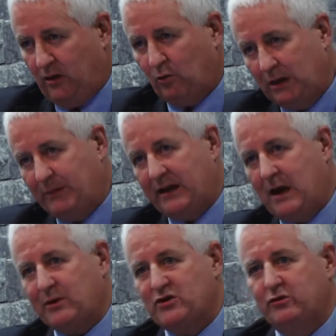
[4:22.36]
There will be an
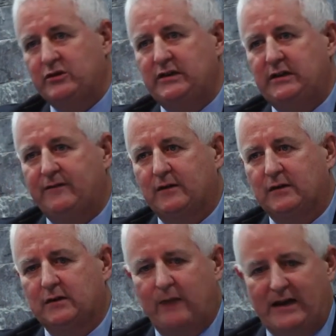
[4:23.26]
opportunity
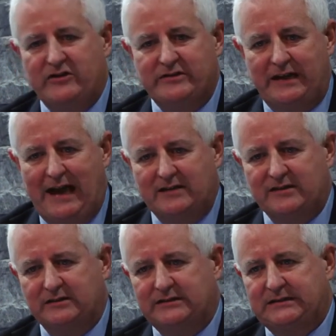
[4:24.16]
for questions and
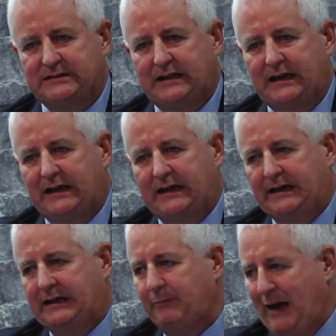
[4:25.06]
answers,
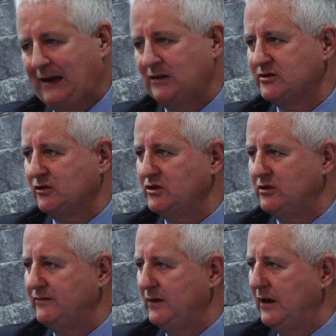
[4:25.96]
panel
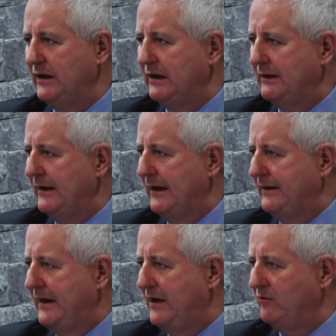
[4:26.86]
discussion, if you like, at
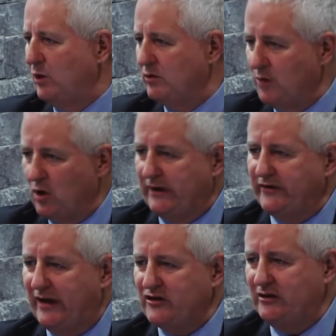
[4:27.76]
the end of both the morning
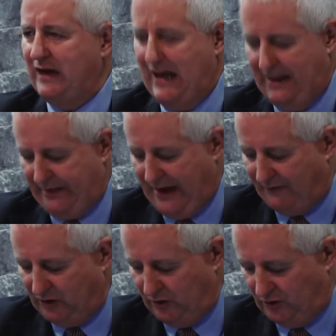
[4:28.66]
session and the
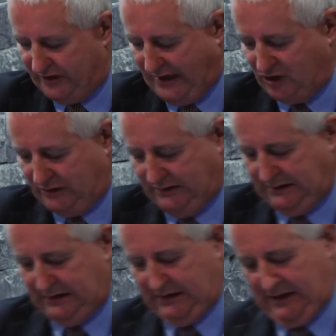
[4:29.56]
afternoon session.
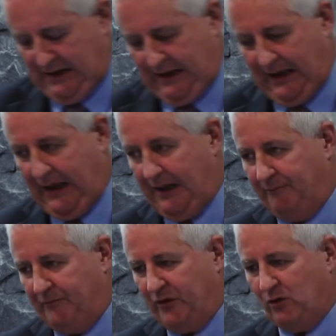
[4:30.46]

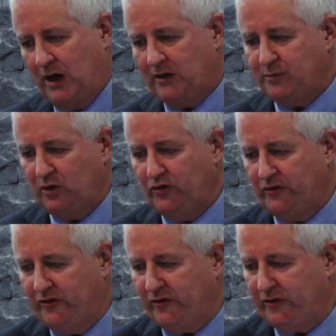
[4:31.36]
So
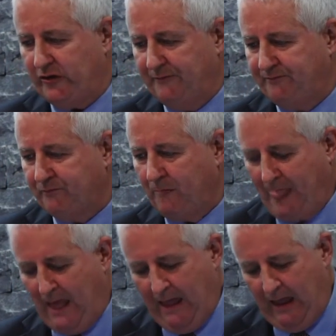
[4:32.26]
contributions
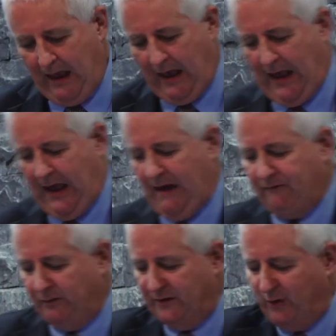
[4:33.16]

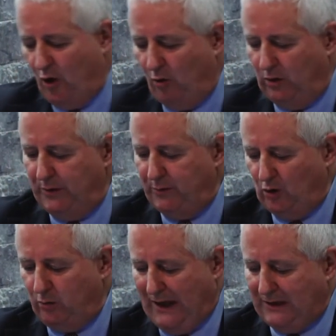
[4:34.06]
from the floor will be
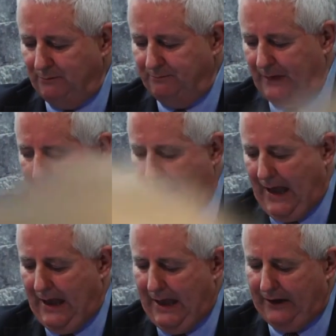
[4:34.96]
both welcome
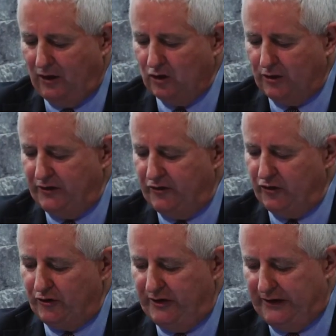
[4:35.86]
and encouraged
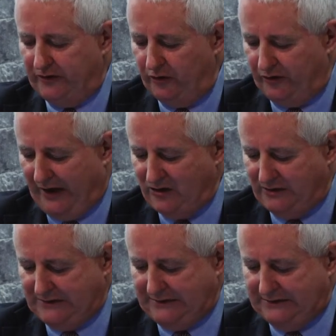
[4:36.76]
during these two
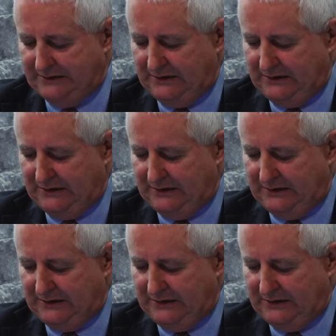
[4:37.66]
sessions.